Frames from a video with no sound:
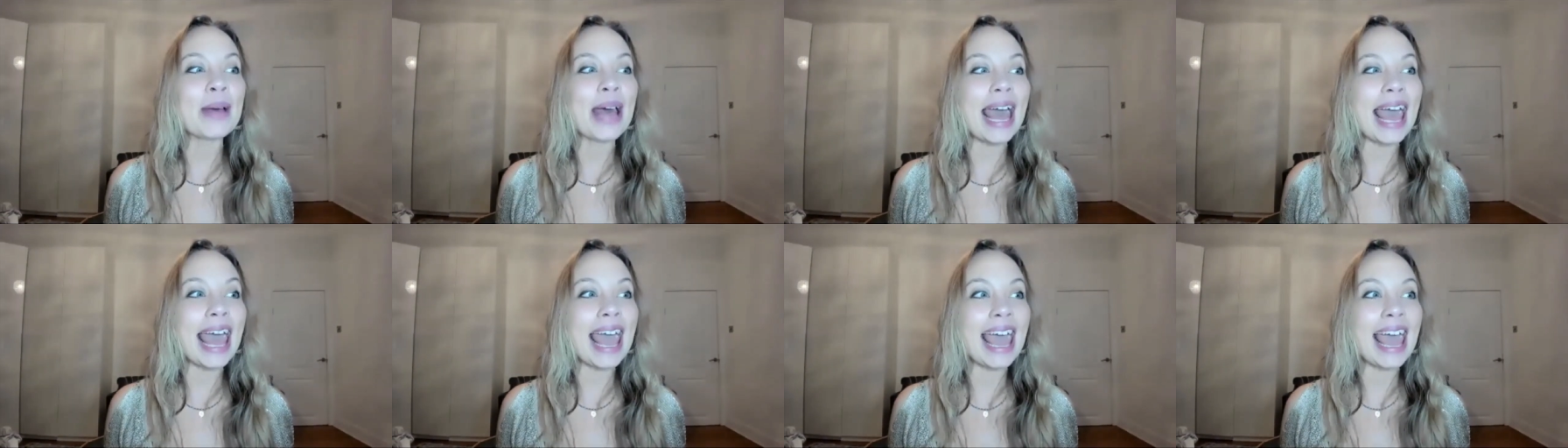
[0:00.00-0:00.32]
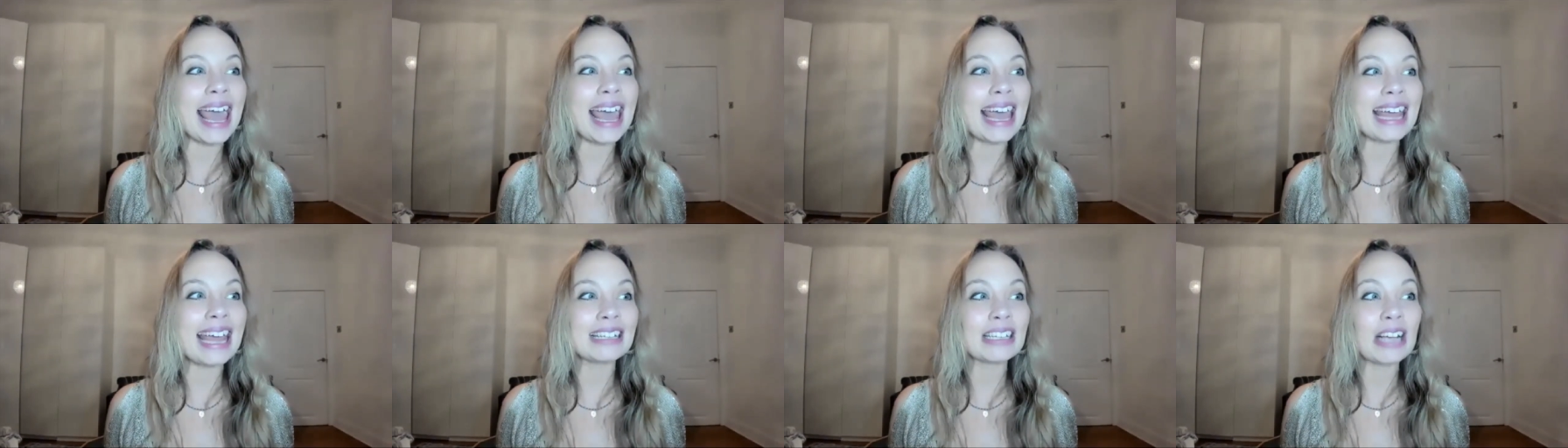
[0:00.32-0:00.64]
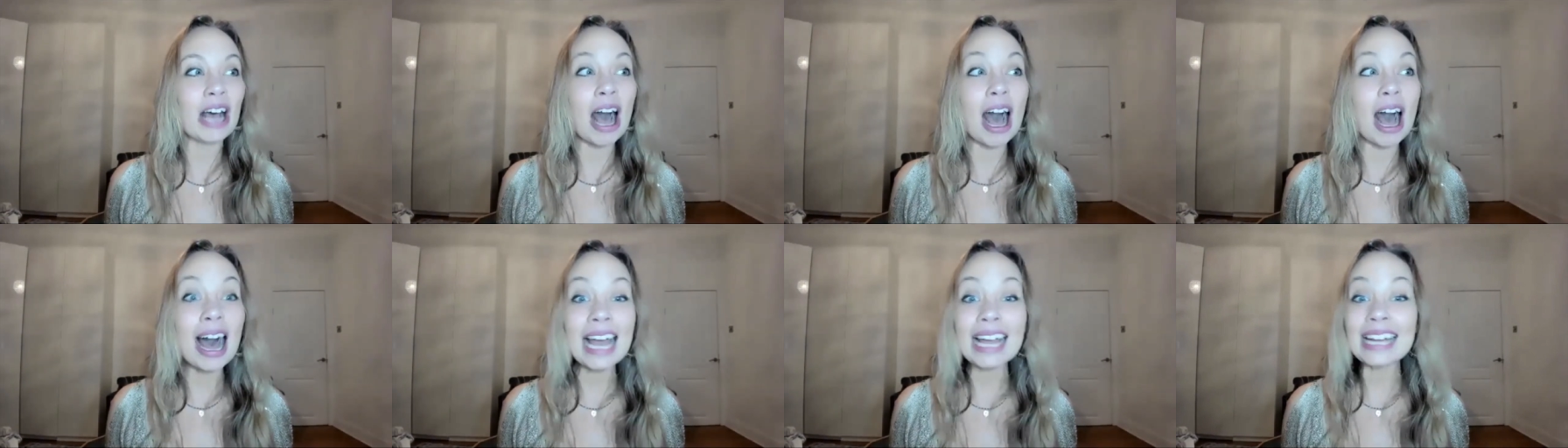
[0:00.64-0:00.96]
And
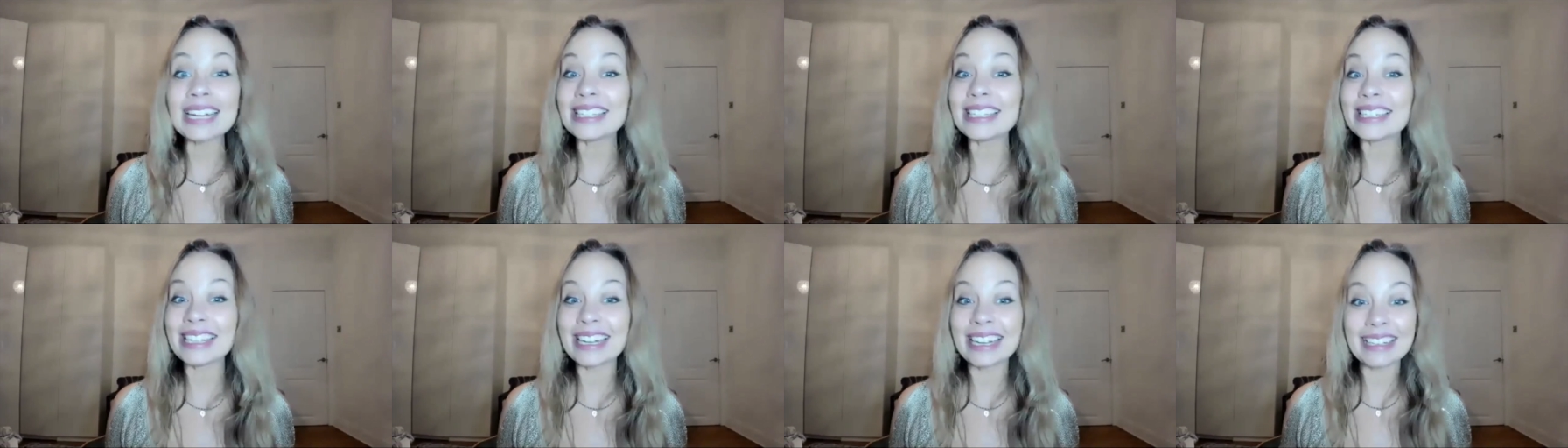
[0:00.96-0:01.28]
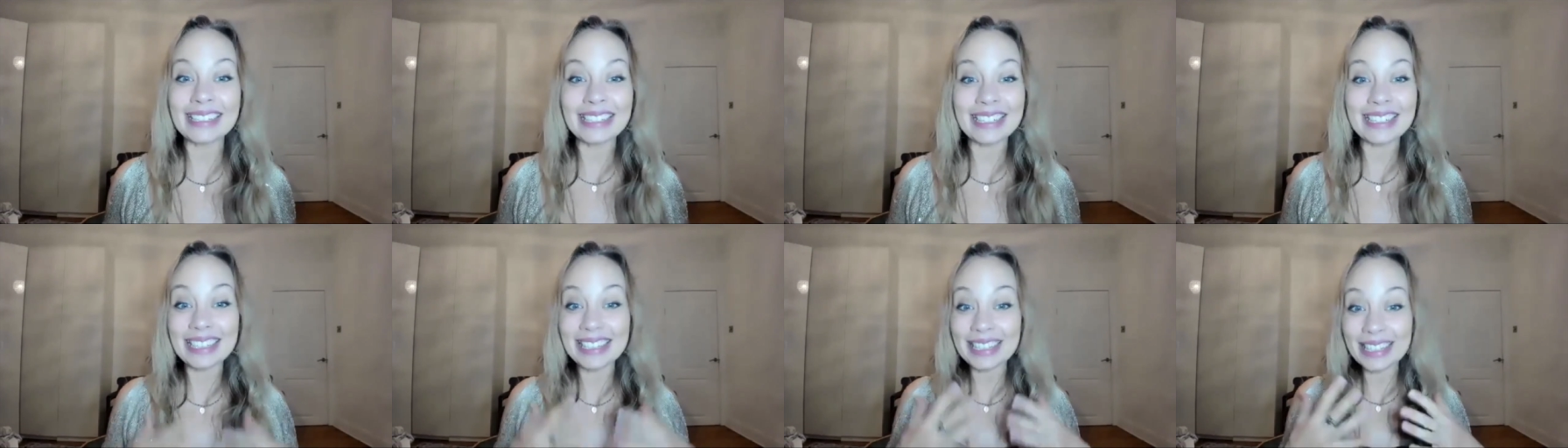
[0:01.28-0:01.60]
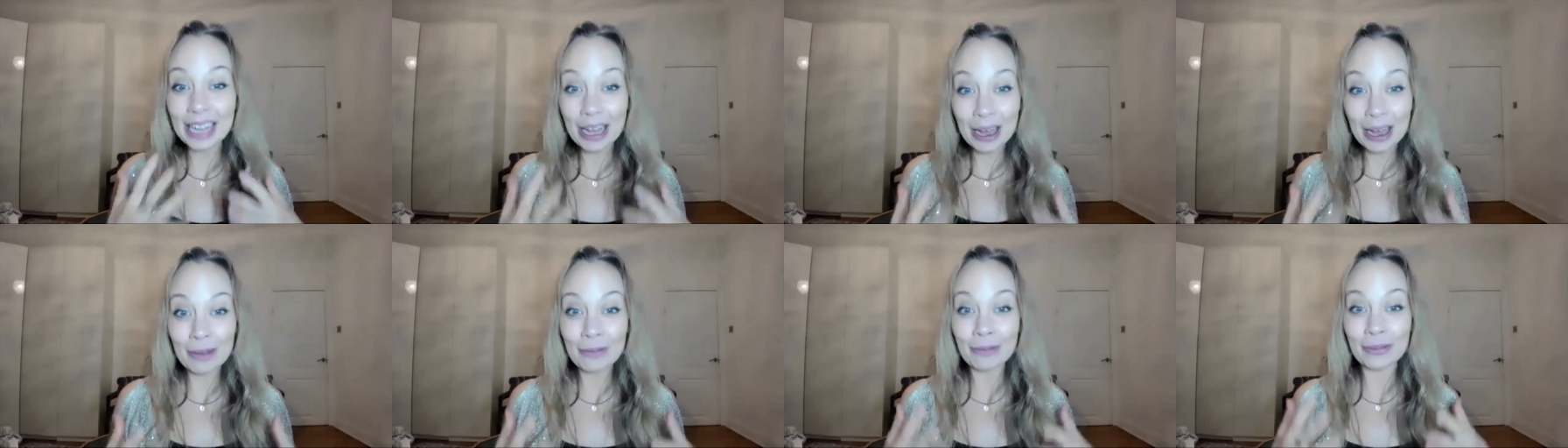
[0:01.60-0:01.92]
I just
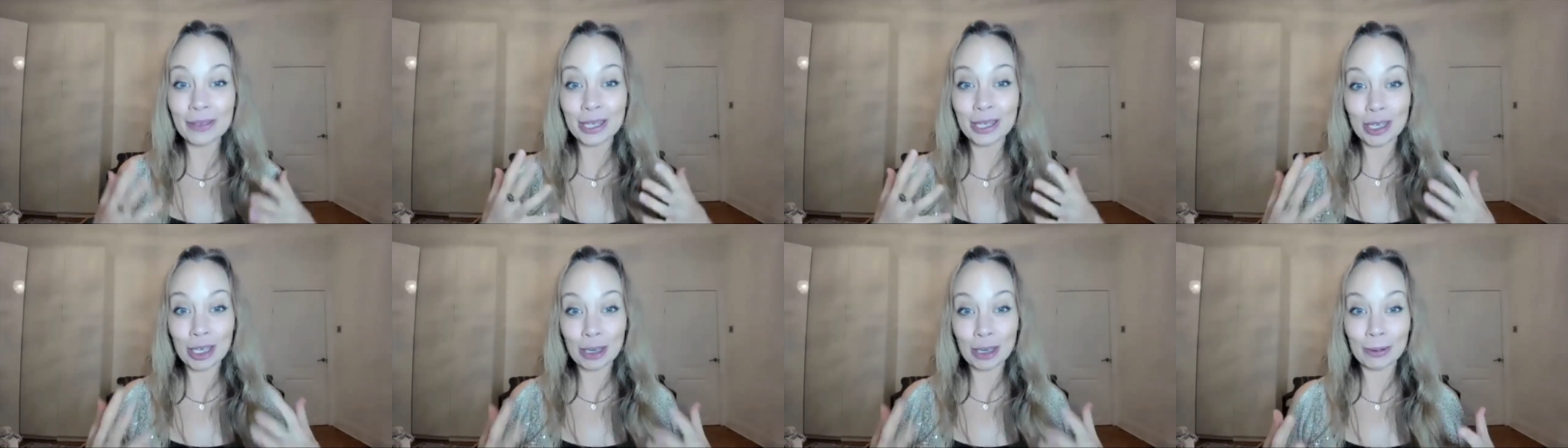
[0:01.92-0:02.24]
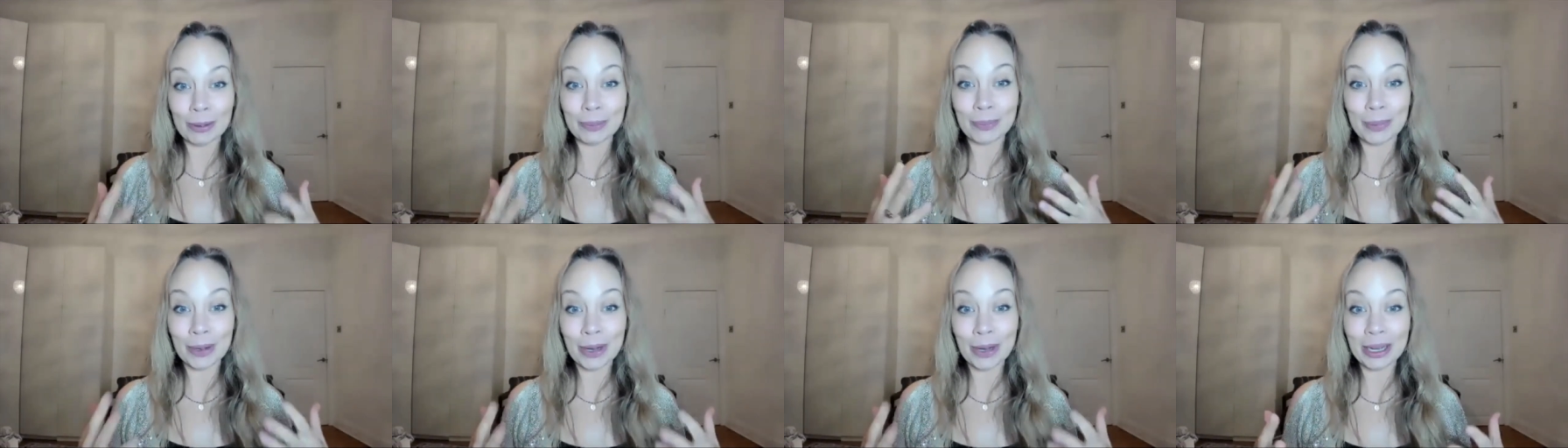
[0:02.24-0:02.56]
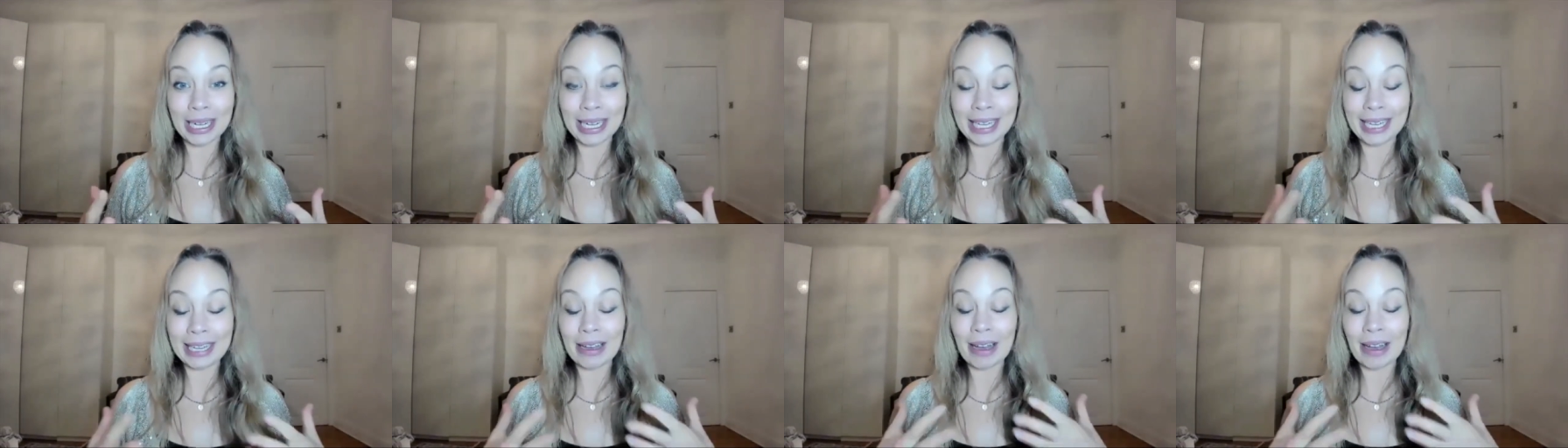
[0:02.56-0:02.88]
love the human
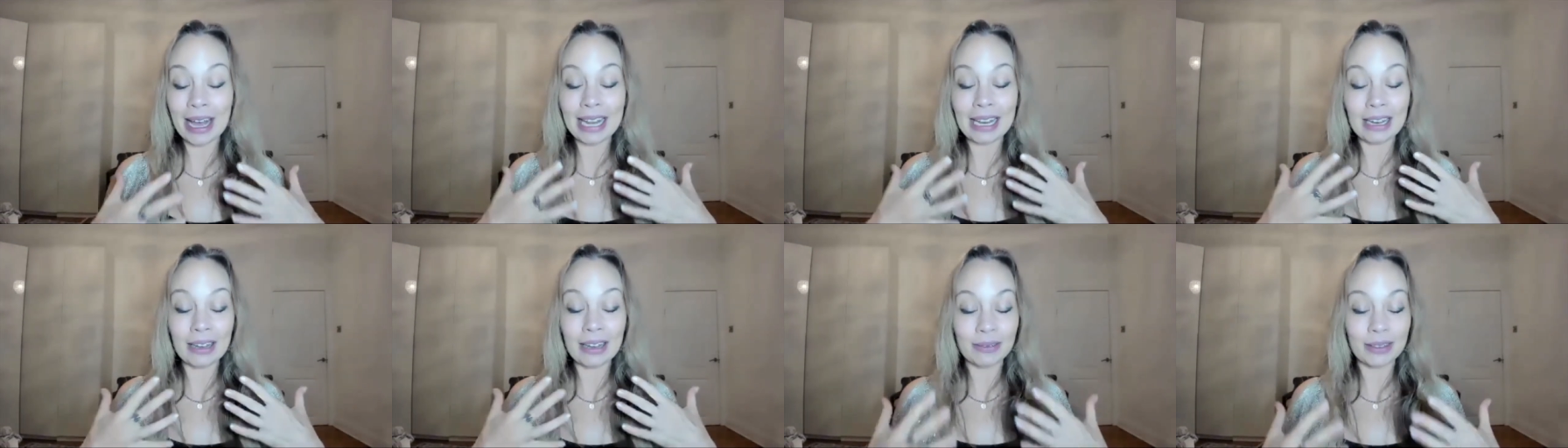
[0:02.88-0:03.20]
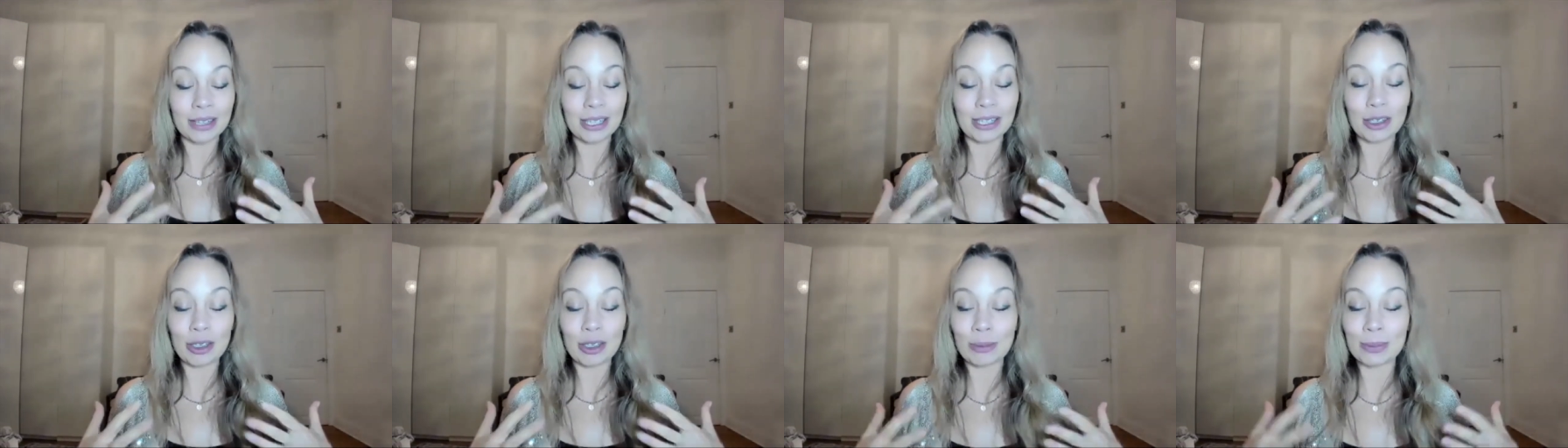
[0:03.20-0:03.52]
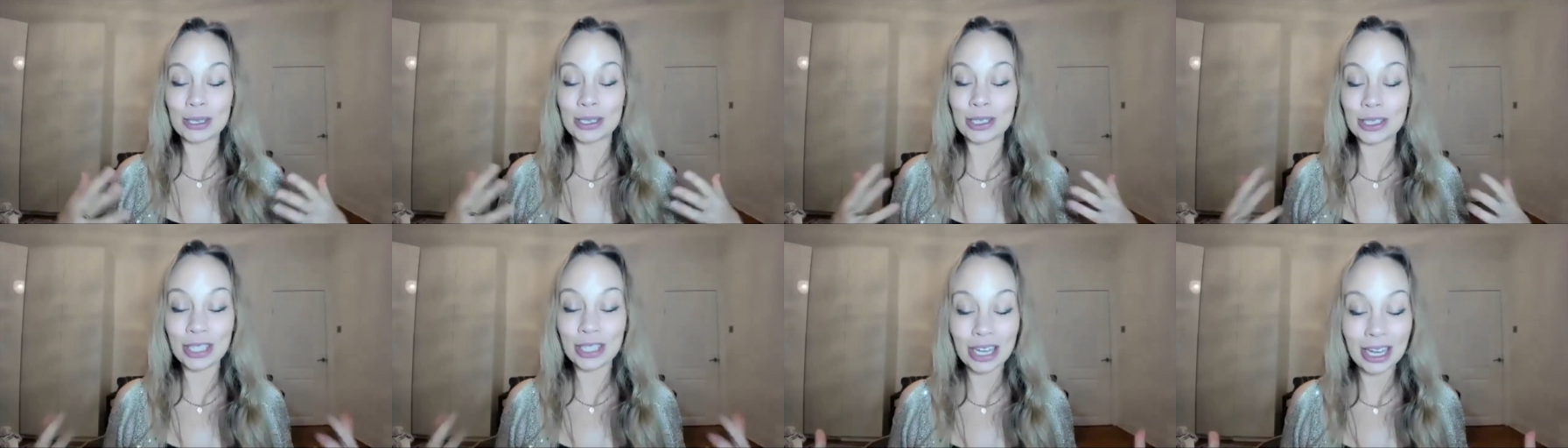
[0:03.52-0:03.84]
body. I love the
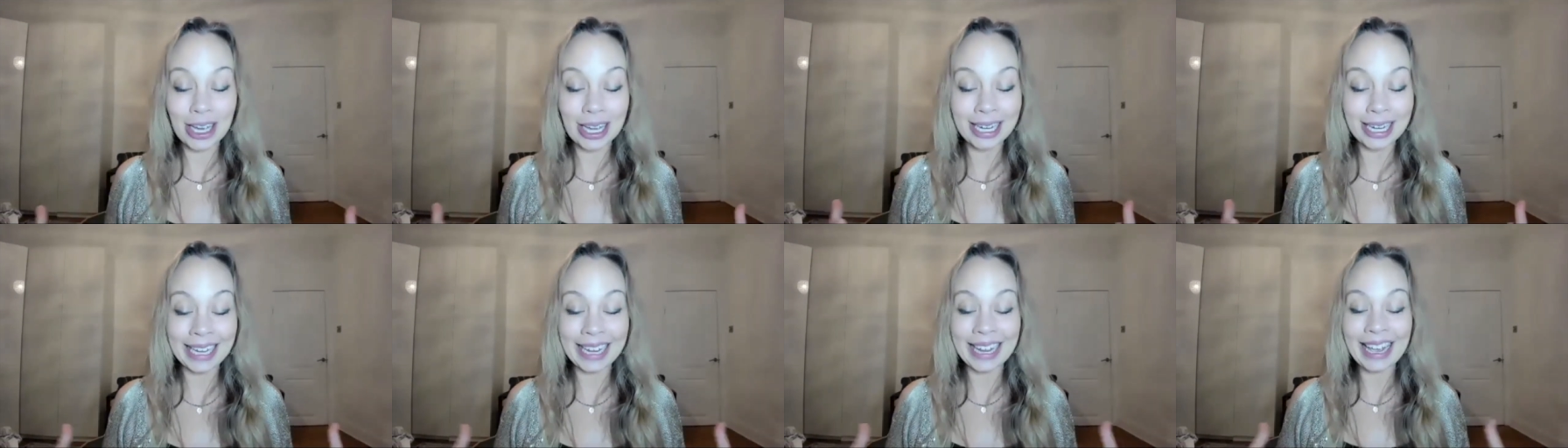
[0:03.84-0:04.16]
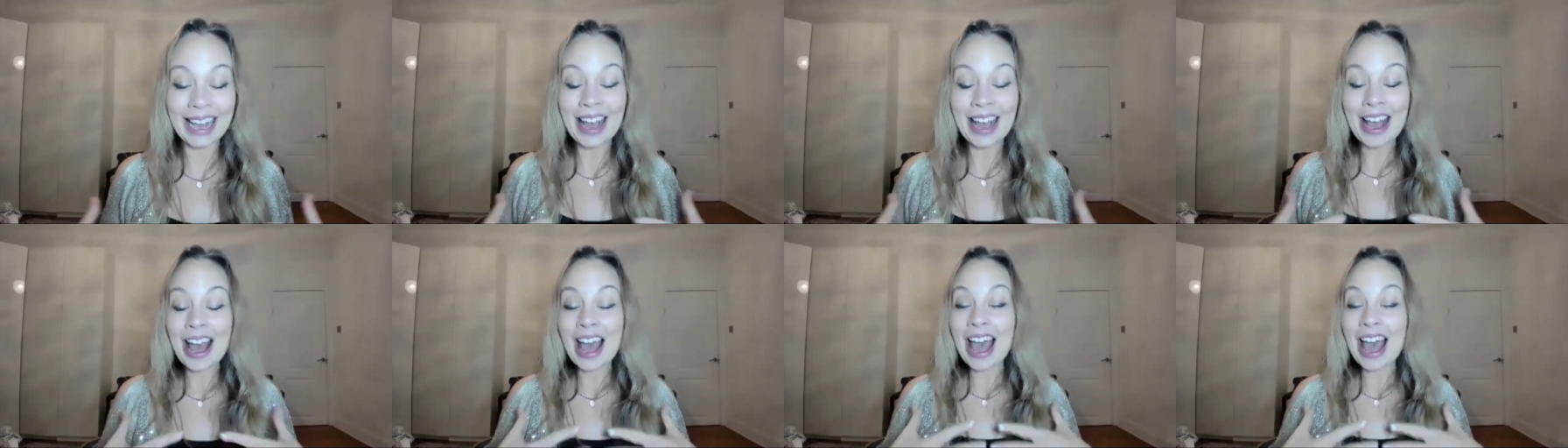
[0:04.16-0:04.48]
human journey.